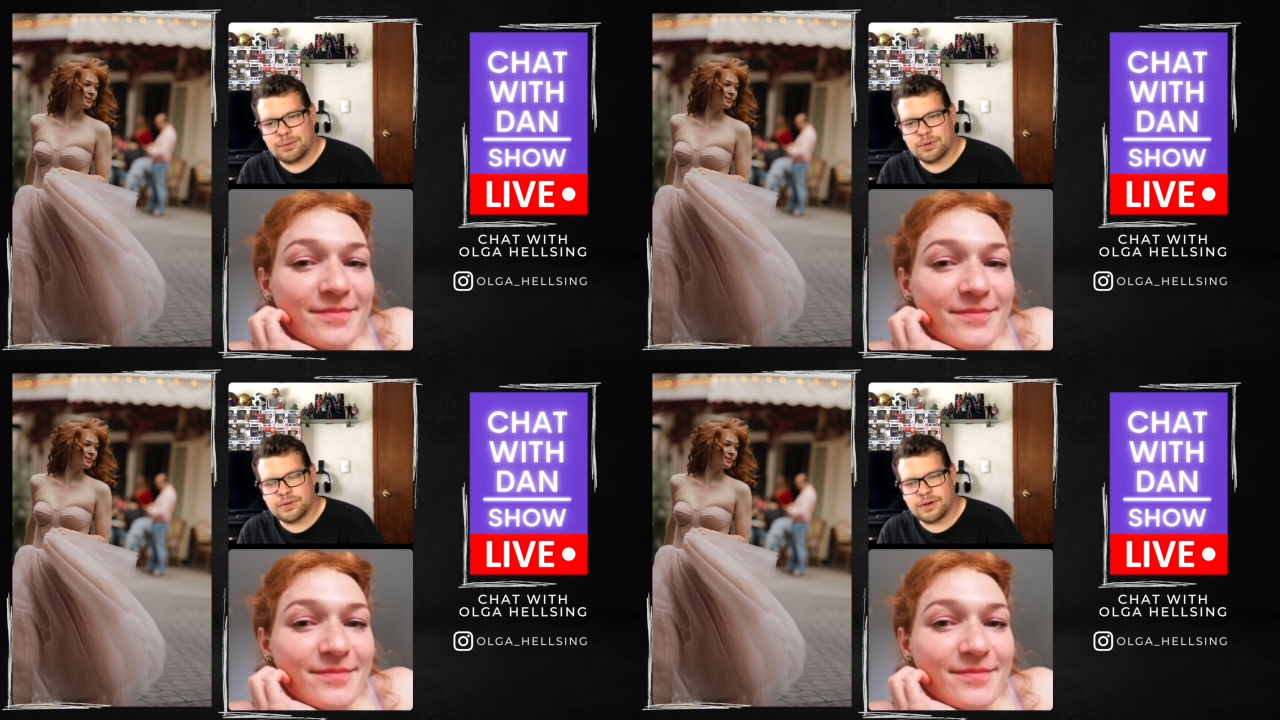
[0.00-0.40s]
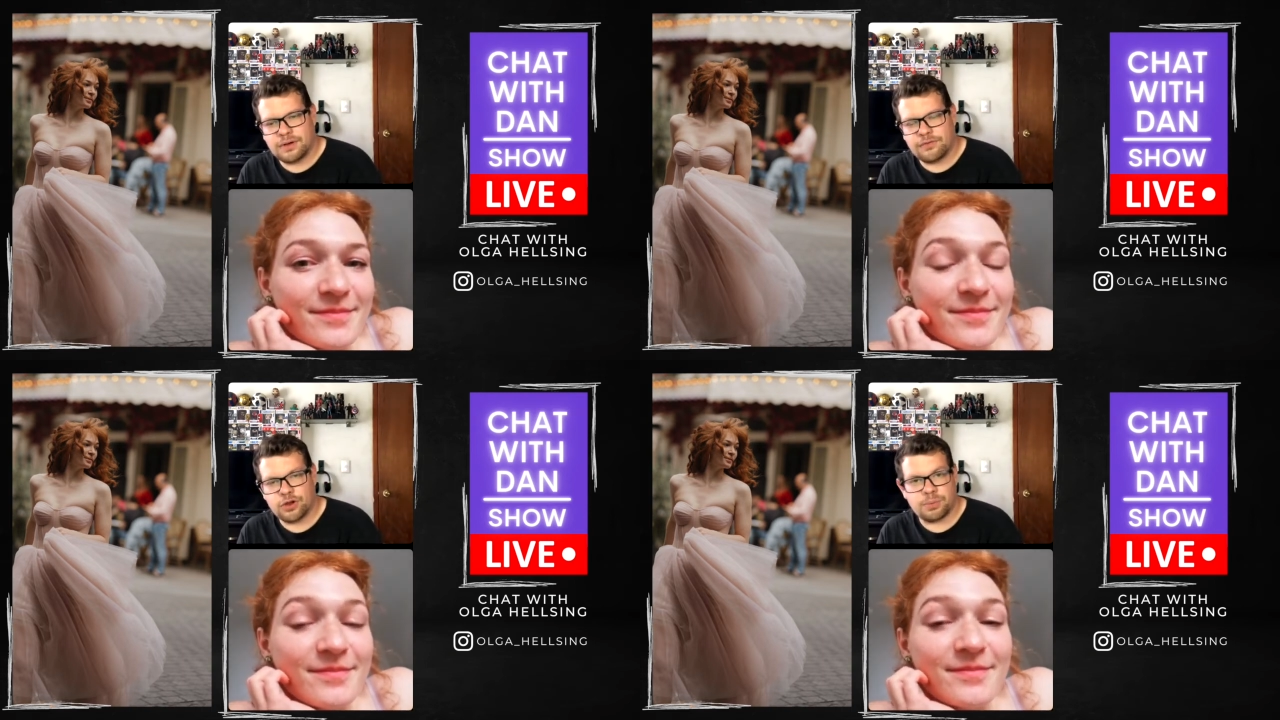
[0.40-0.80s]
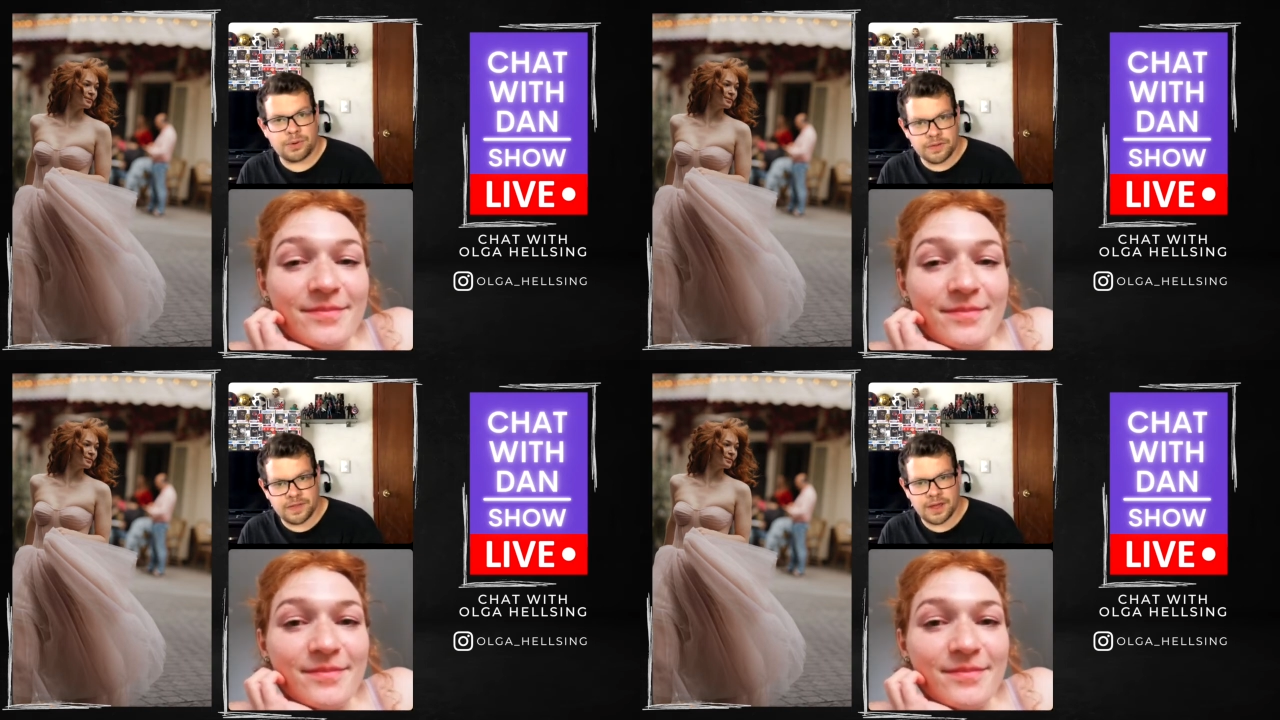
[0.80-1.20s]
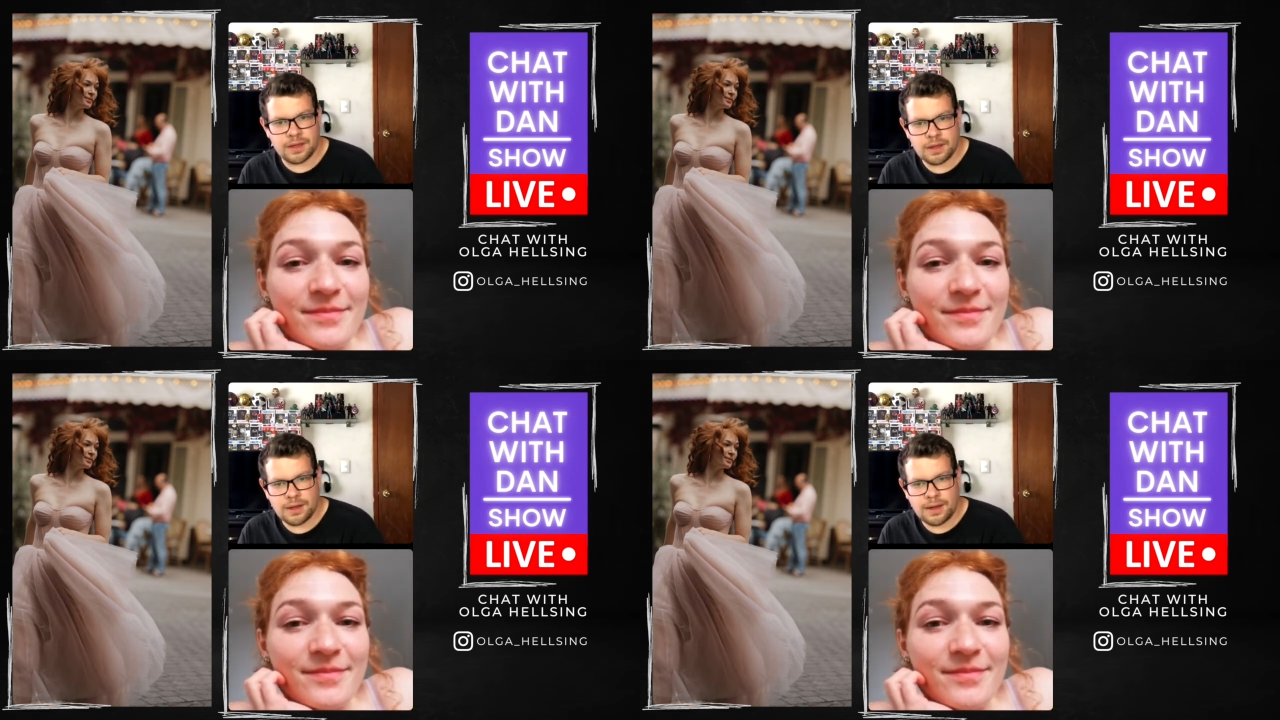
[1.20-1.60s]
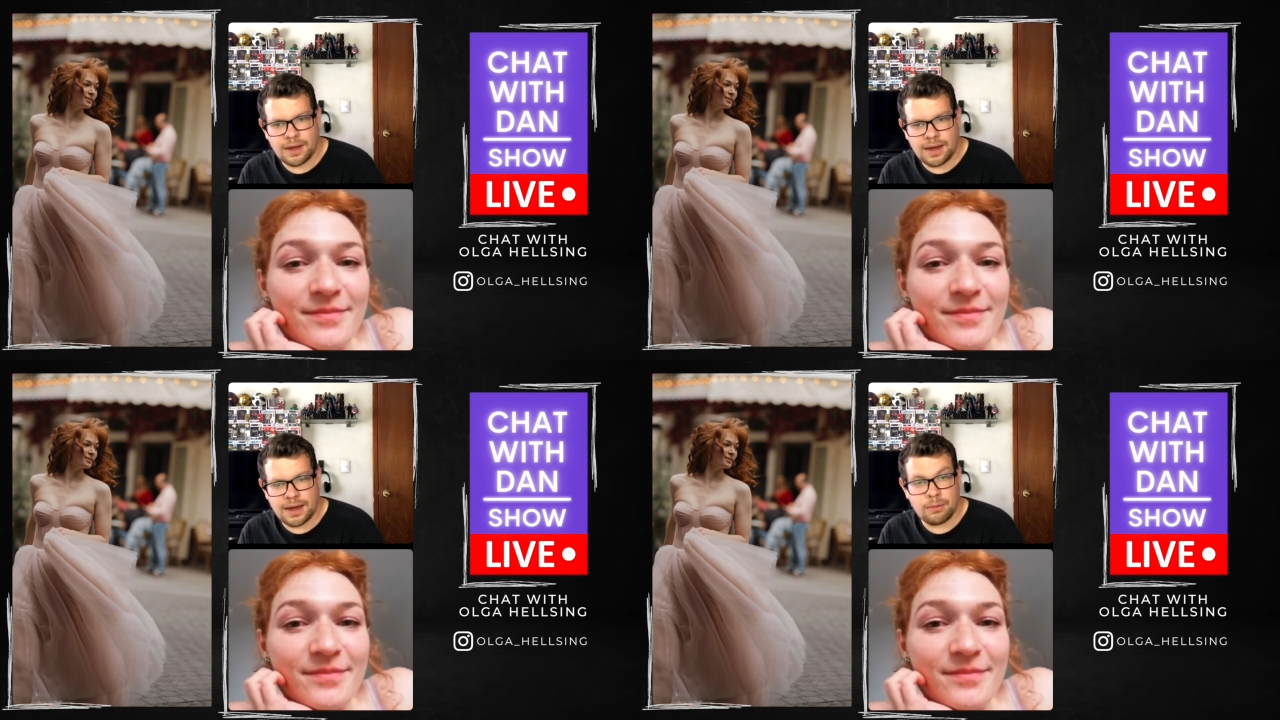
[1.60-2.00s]
Speaker 1: I will for your birthday,
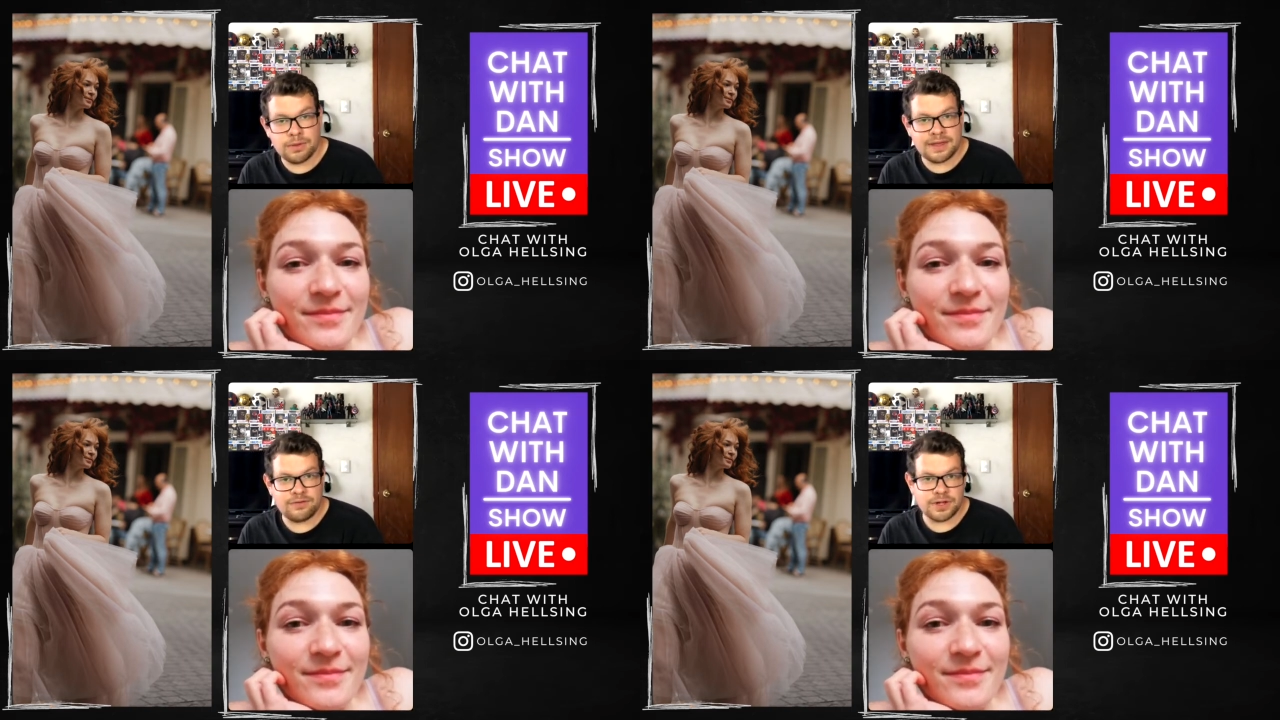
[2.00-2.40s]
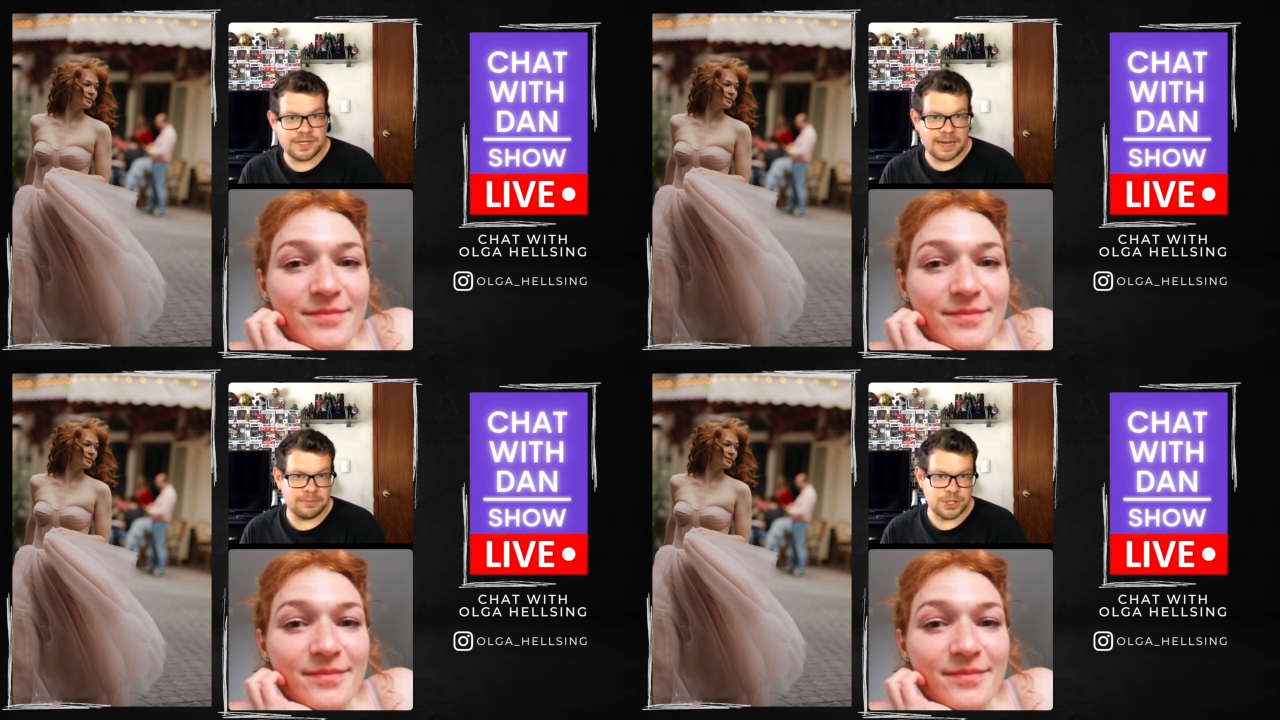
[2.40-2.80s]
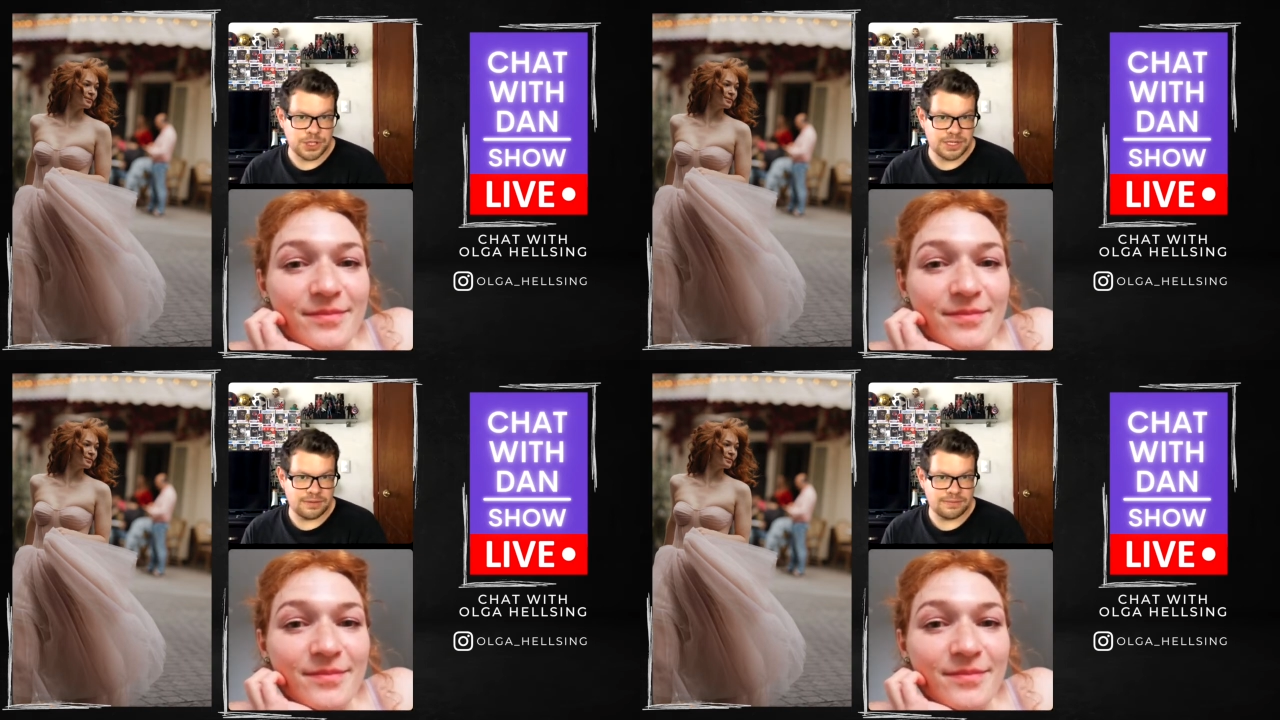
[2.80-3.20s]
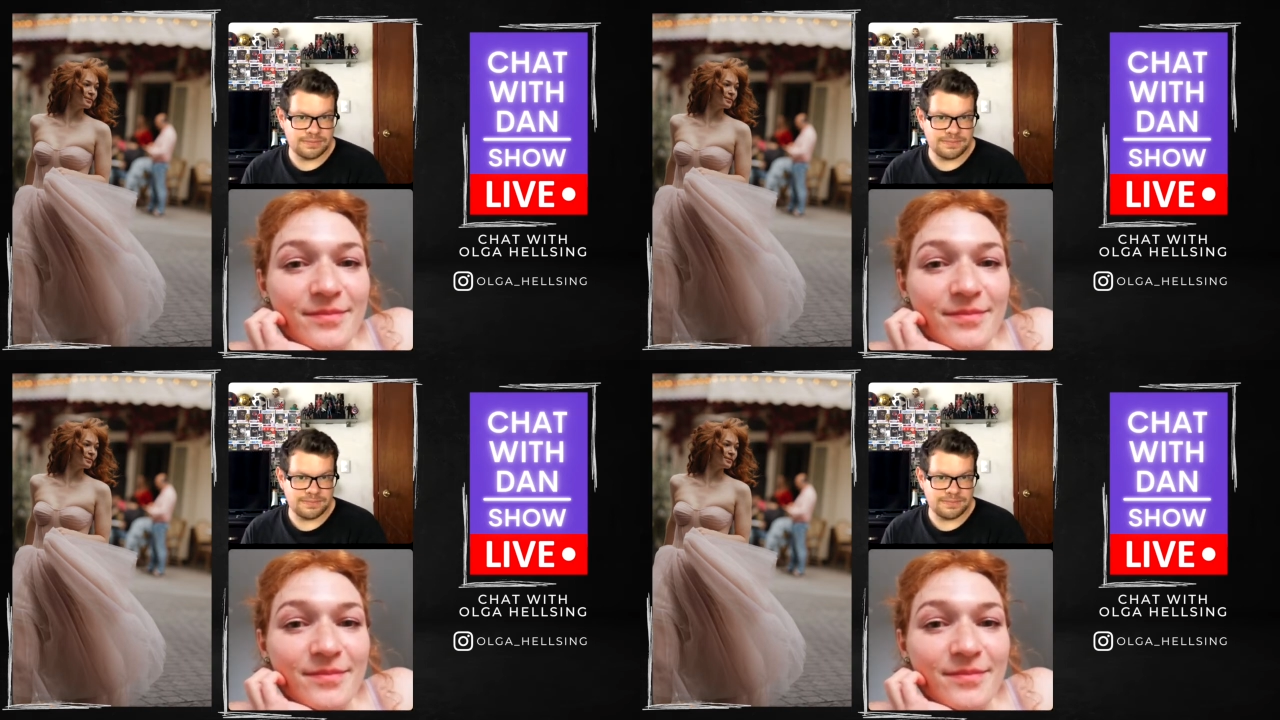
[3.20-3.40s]
I will give you a time machine.